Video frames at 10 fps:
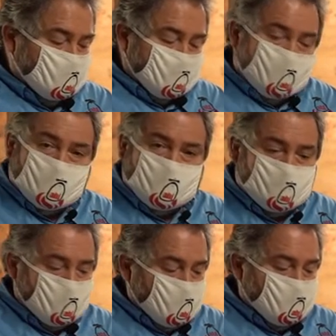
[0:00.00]

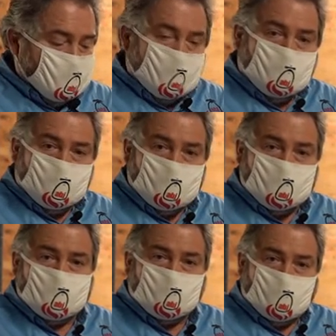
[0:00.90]
sinks, your
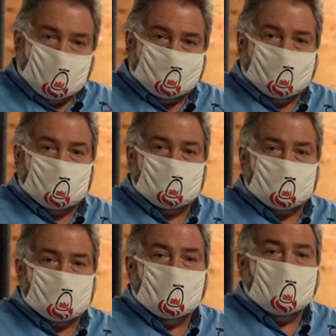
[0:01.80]
showers, your water
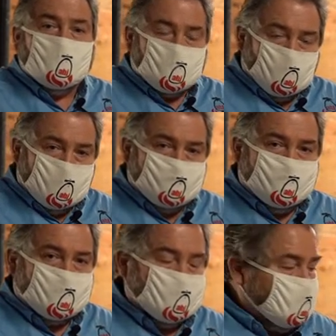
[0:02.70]
fountains, your toilet
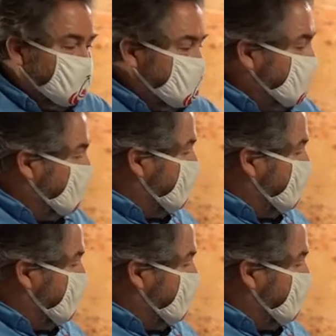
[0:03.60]
fixtures.